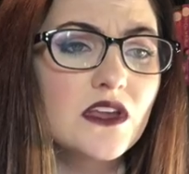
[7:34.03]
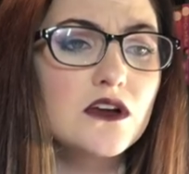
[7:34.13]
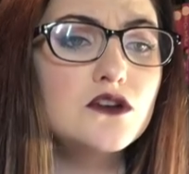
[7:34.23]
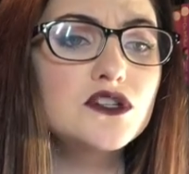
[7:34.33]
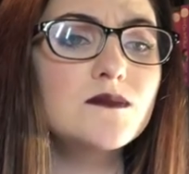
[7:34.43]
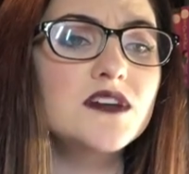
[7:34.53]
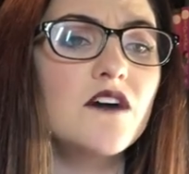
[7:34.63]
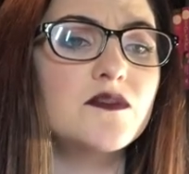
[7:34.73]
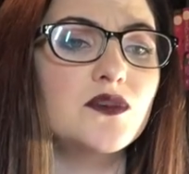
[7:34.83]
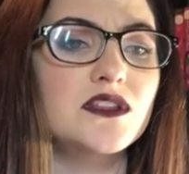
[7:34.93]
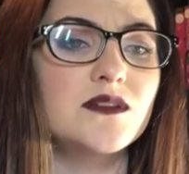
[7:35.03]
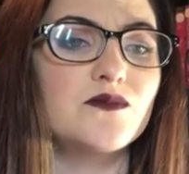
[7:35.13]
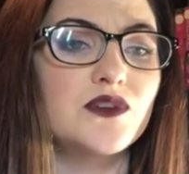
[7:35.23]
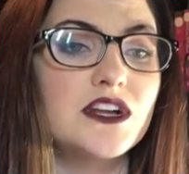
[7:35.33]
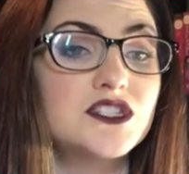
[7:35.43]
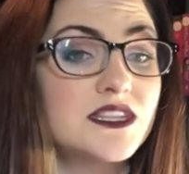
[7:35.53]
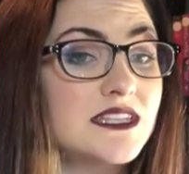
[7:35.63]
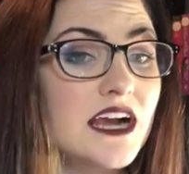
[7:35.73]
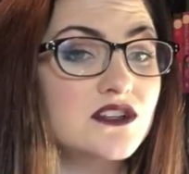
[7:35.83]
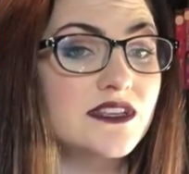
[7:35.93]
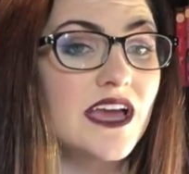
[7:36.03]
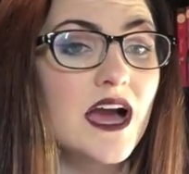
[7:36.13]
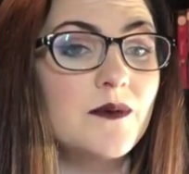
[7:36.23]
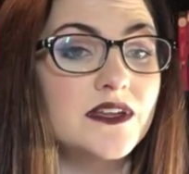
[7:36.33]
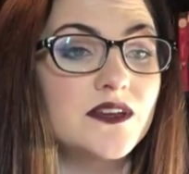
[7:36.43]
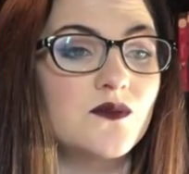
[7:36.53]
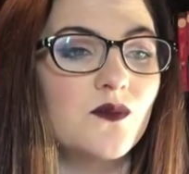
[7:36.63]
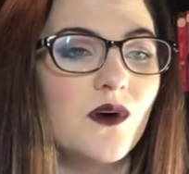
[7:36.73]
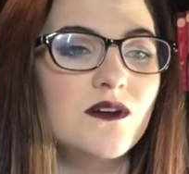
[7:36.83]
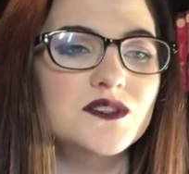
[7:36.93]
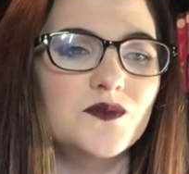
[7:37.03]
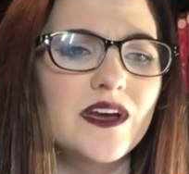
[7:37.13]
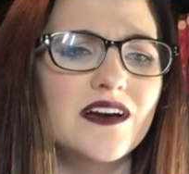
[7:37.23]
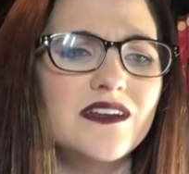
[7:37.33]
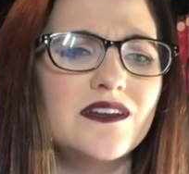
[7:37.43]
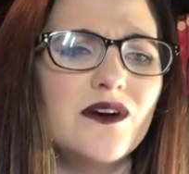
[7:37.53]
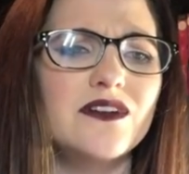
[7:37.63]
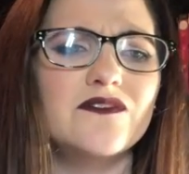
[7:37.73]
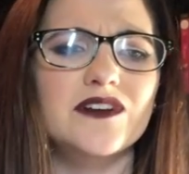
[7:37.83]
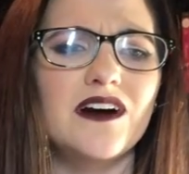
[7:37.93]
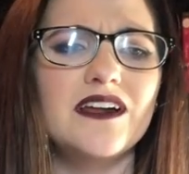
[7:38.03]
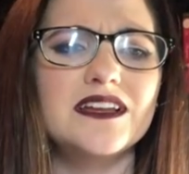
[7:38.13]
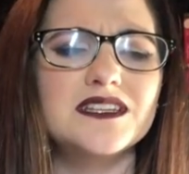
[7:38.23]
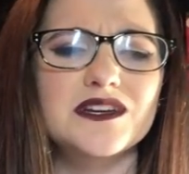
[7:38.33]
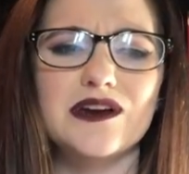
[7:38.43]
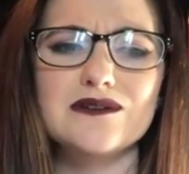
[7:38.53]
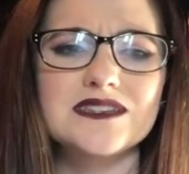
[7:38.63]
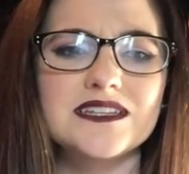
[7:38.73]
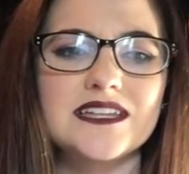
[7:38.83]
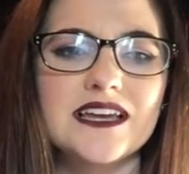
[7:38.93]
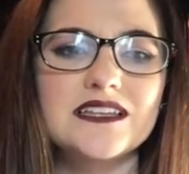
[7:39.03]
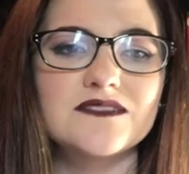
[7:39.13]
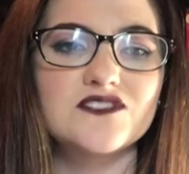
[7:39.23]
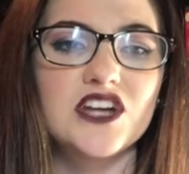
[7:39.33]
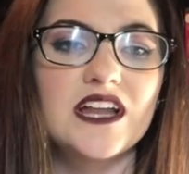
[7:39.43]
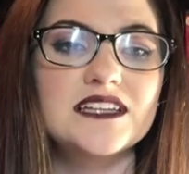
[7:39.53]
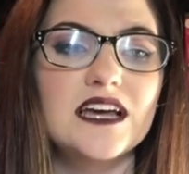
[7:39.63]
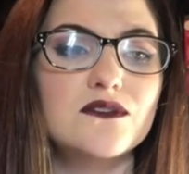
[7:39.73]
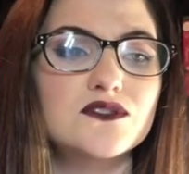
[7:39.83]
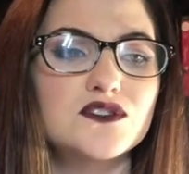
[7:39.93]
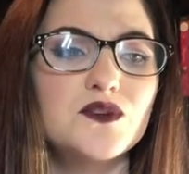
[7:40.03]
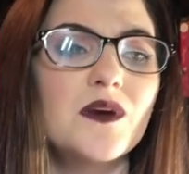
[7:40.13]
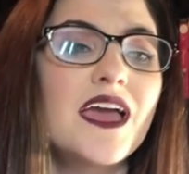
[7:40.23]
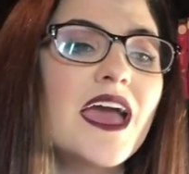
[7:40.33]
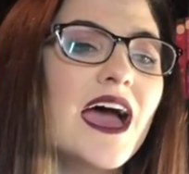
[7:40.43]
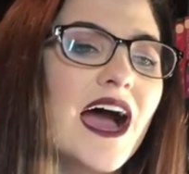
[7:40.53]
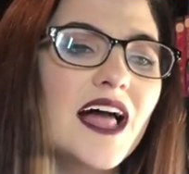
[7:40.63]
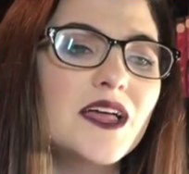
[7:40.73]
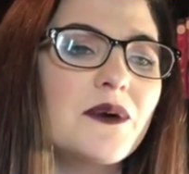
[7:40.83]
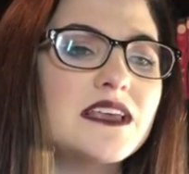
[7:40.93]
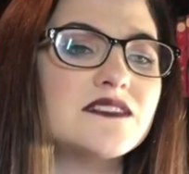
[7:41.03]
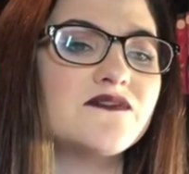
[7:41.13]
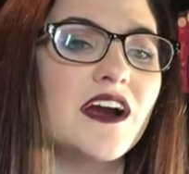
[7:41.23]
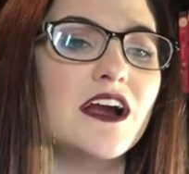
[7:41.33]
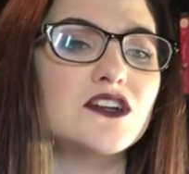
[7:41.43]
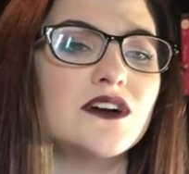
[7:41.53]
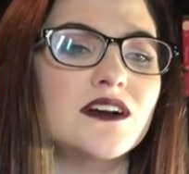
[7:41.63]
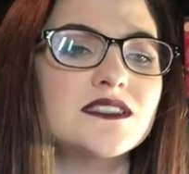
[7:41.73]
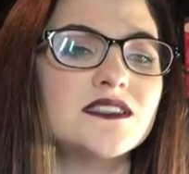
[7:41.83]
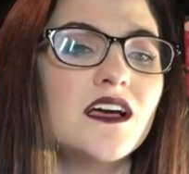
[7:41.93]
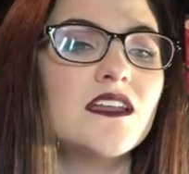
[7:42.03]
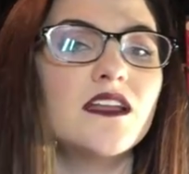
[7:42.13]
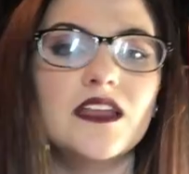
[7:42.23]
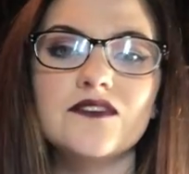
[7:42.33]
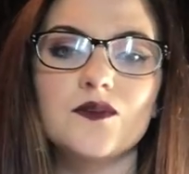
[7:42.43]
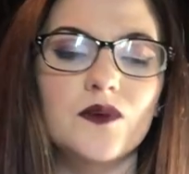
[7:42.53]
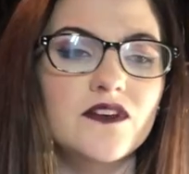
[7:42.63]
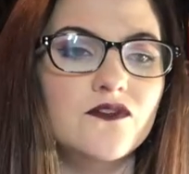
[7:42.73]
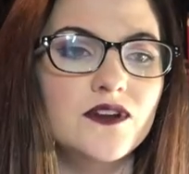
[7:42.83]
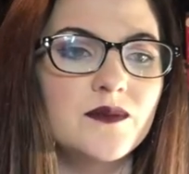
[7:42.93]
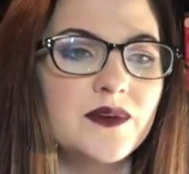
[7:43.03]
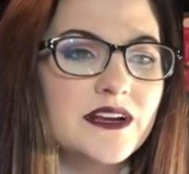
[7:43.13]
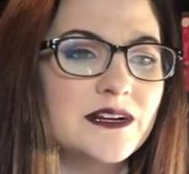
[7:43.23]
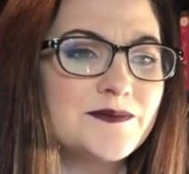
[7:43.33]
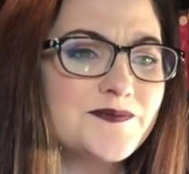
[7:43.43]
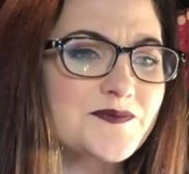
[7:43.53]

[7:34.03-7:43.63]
who jumped off the Brooklyn Bridge, this actually happened, and walked away unknown and forgotten into the ghostly days of Chinatown soup, alleyways, and fire trucks, not even one free beer,